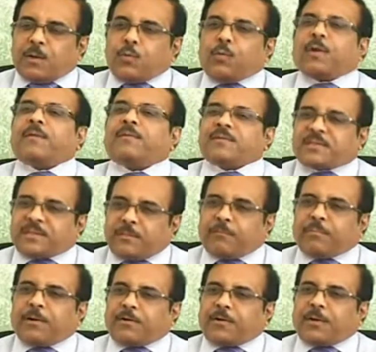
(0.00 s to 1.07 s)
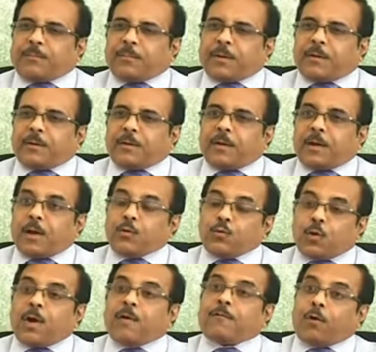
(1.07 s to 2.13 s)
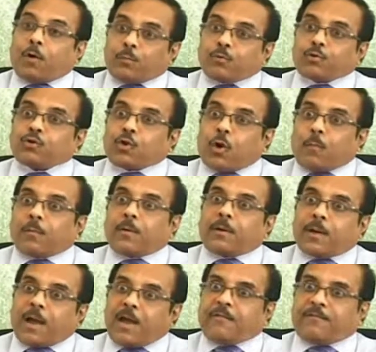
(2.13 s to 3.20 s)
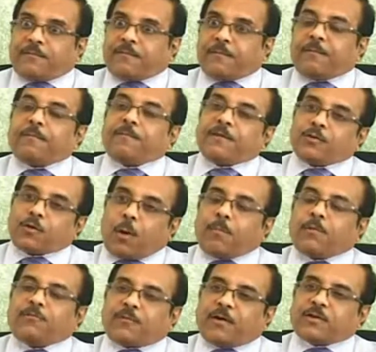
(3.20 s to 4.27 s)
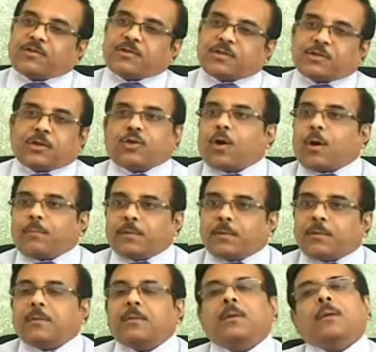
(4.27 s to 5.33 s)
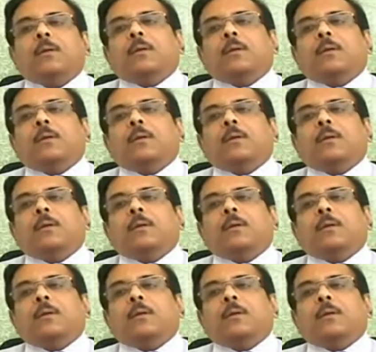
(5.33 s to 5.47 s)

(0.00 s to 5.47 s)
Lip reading: You can have a simpler treatment and you have almost normal life with normal functions and normal